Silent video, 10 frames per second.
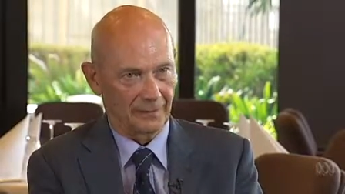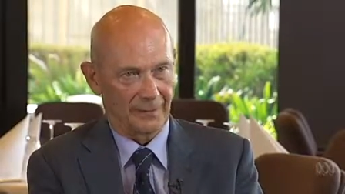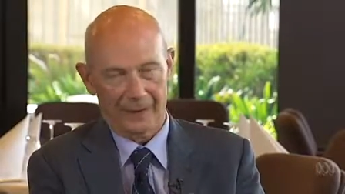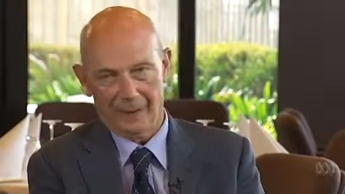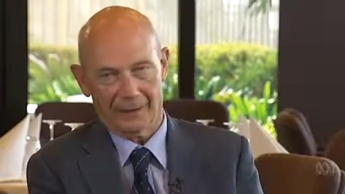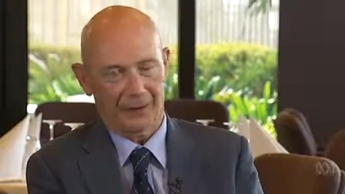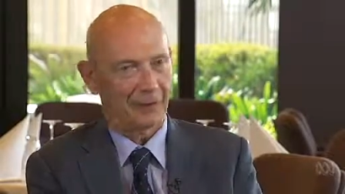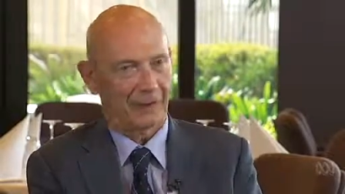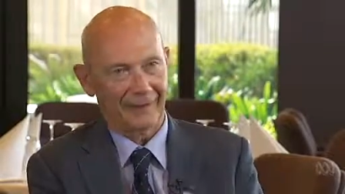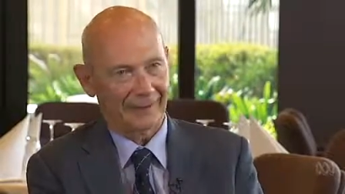the
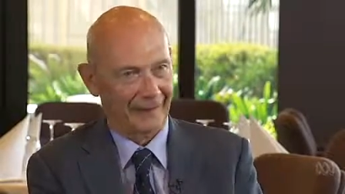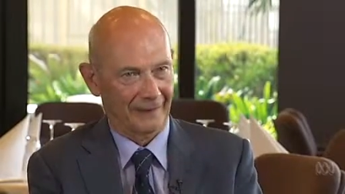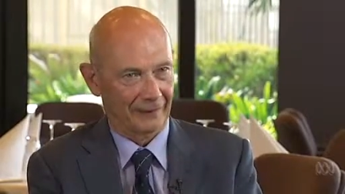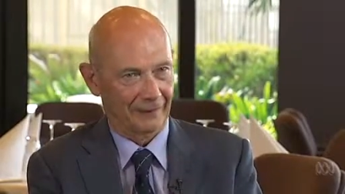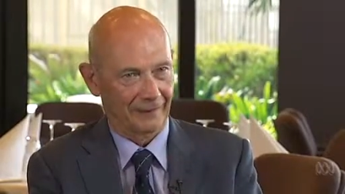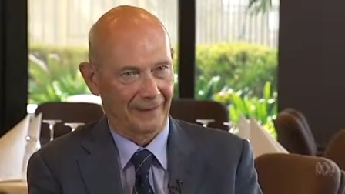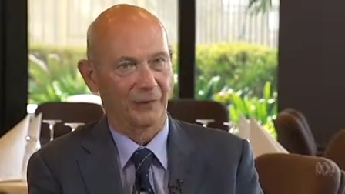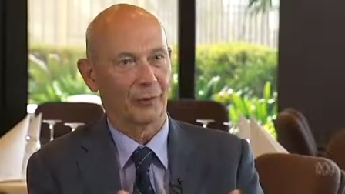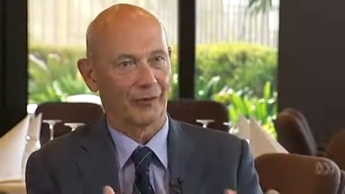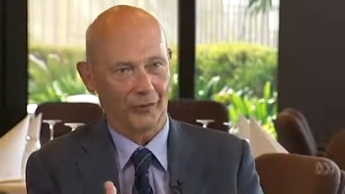comparative
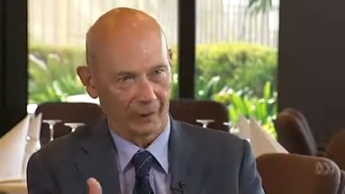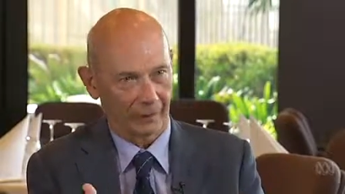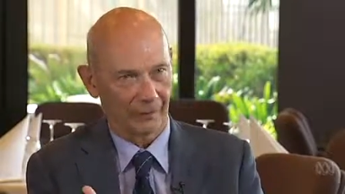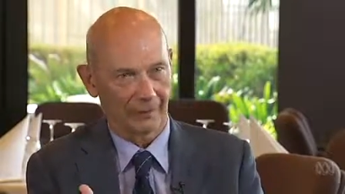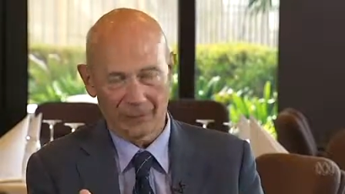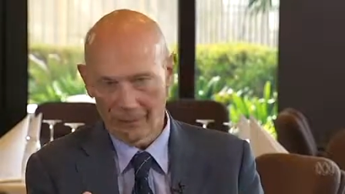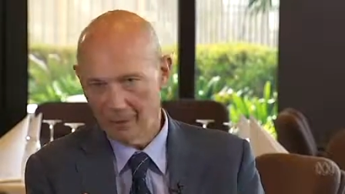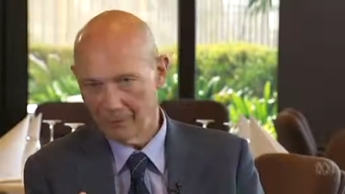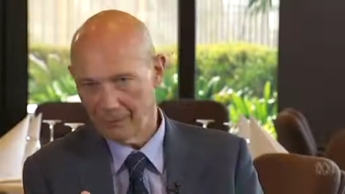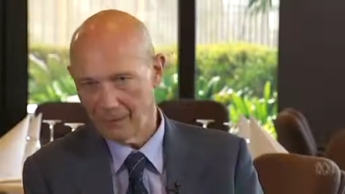situation
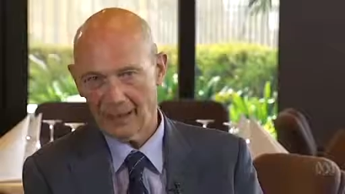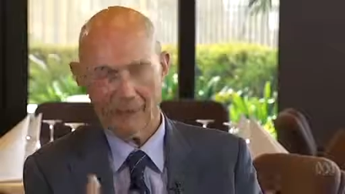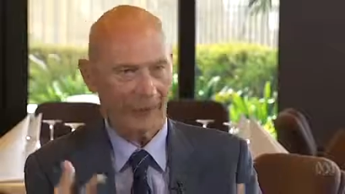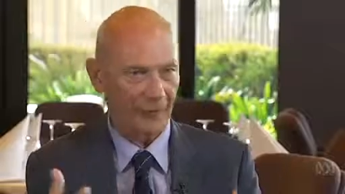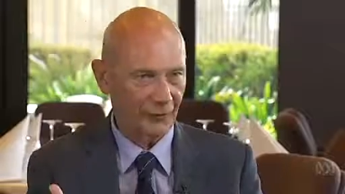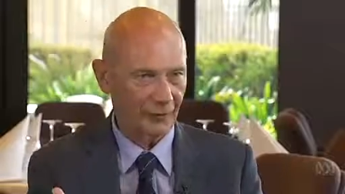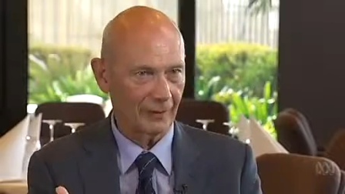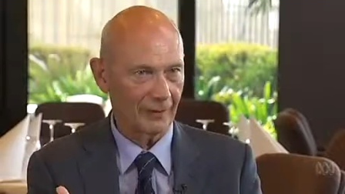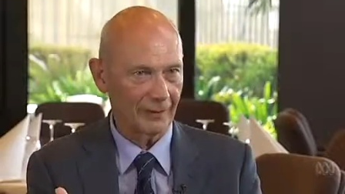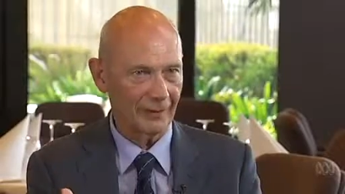of
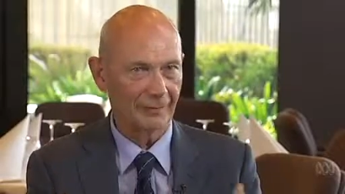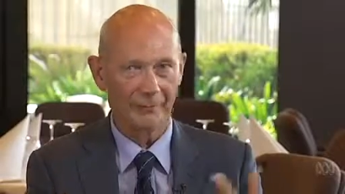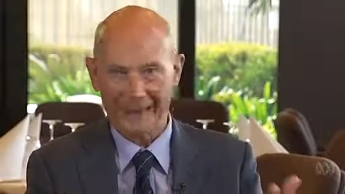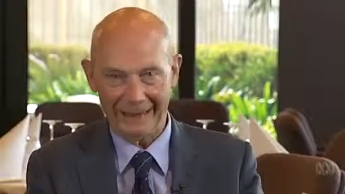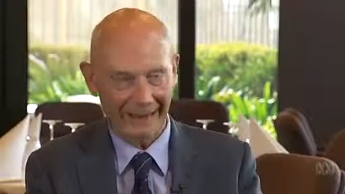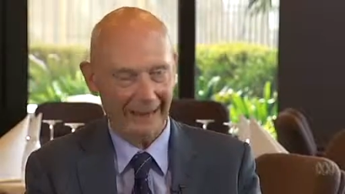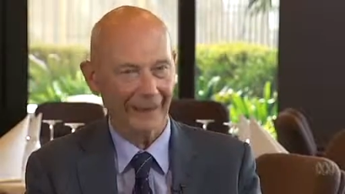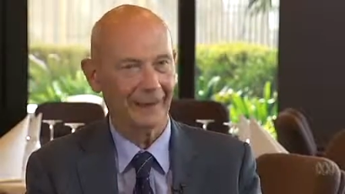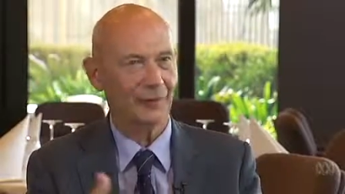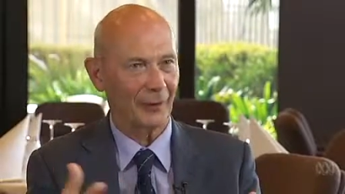agriculture,
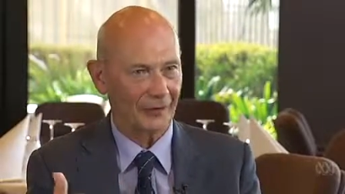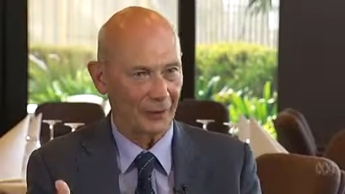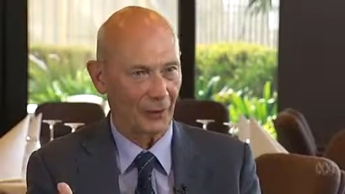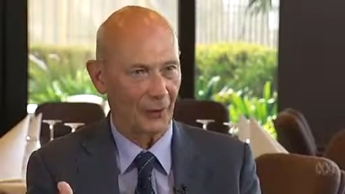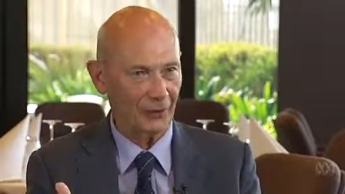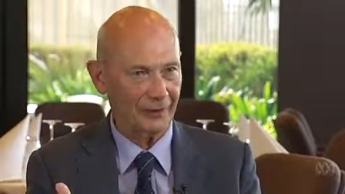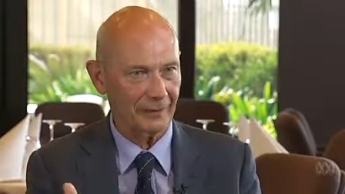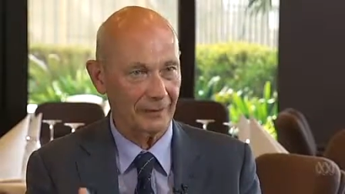mining, transport,